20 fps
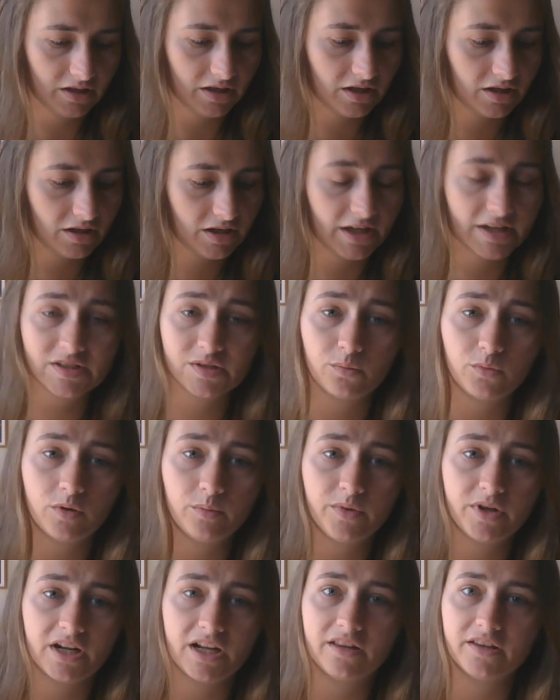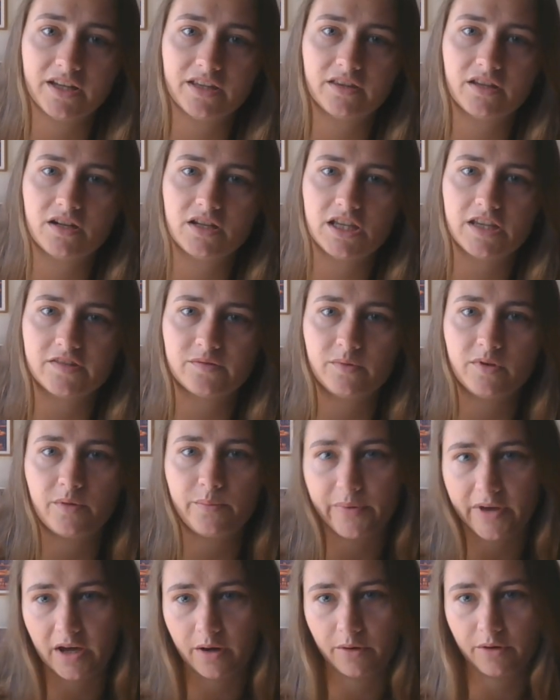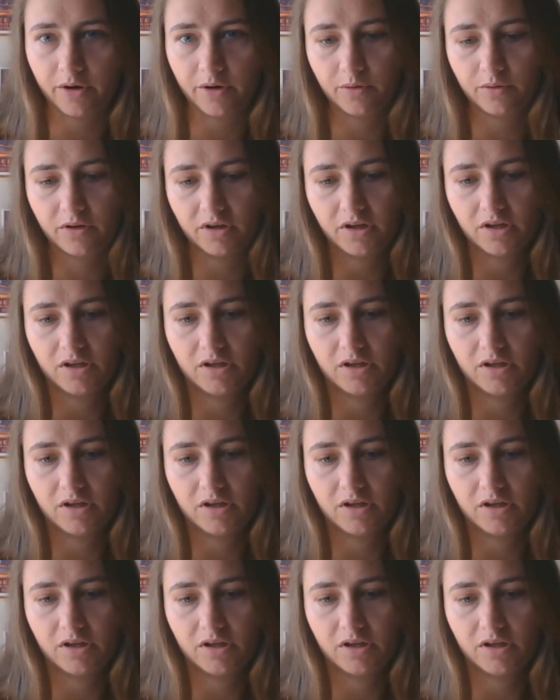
And as a woman, I like that it gives me the power